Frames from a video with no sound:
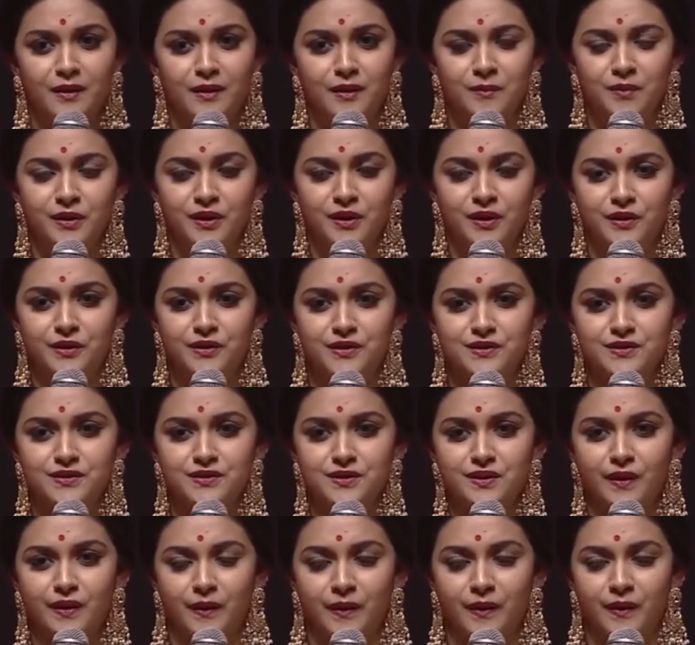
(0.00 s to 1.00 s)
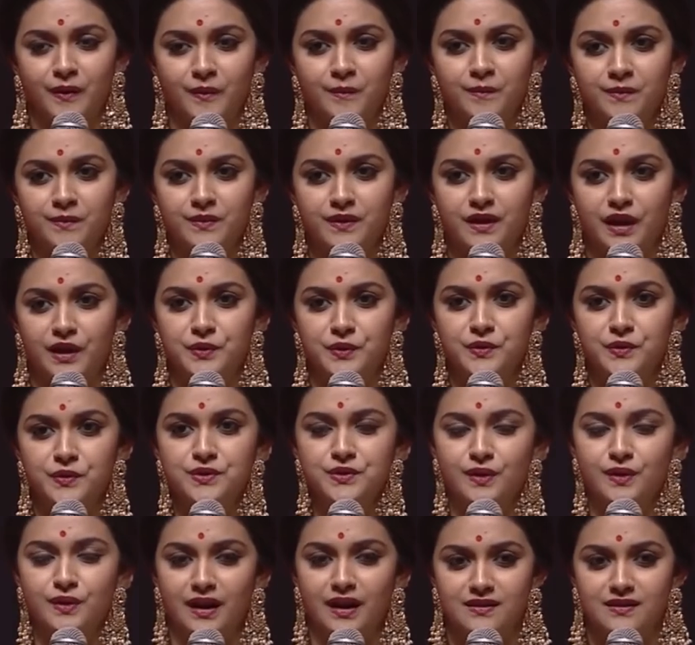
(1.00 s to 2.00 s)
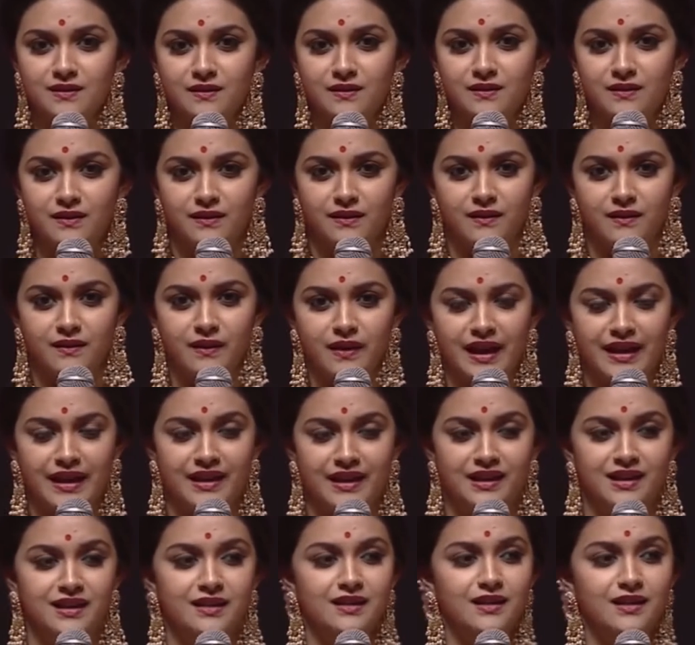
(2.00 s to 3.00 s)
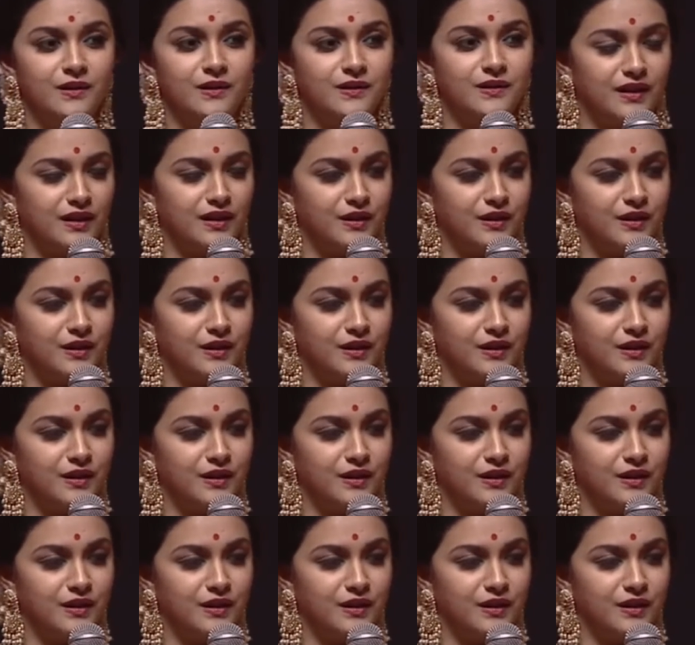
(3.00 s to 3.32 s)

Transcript: because I used to ask her any doubts.